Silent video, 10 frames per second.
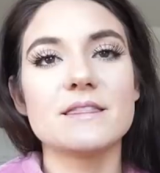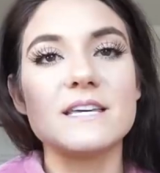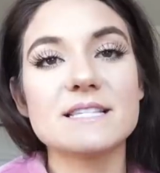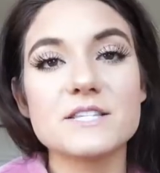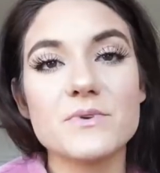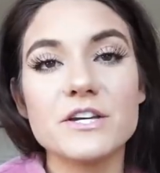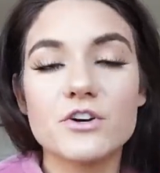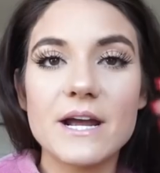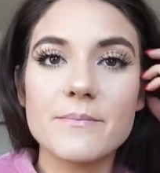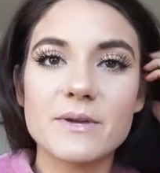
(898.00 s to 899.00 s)
This is really
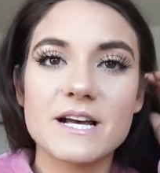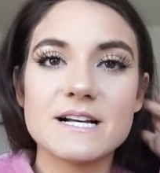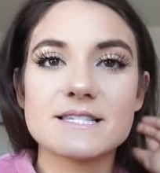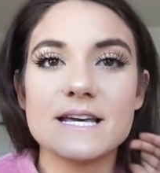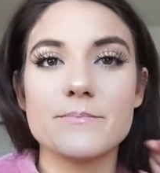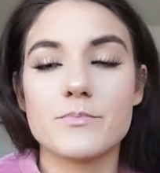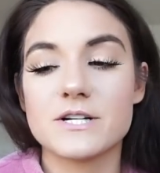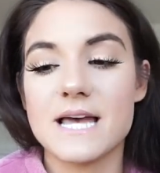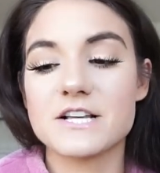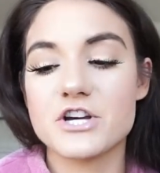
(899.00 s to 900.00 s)
great because it
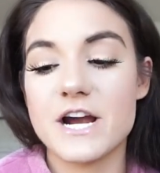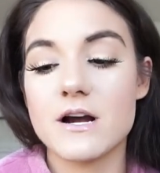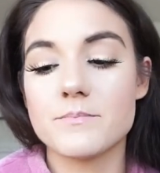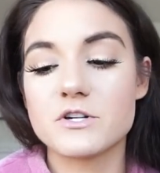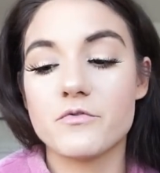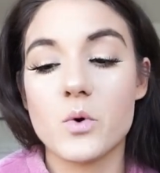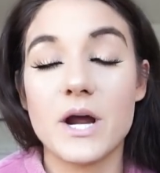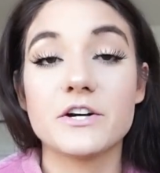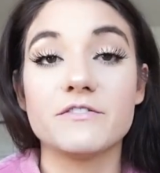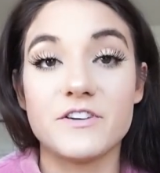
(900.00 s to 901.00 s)
protects your hair up to
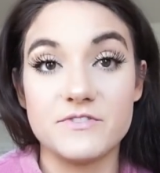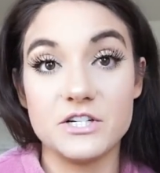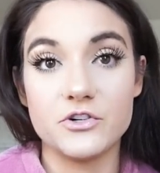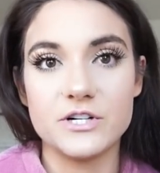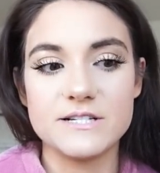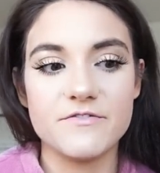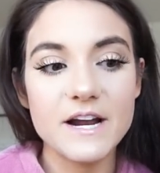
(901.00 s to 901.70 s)
450 degrees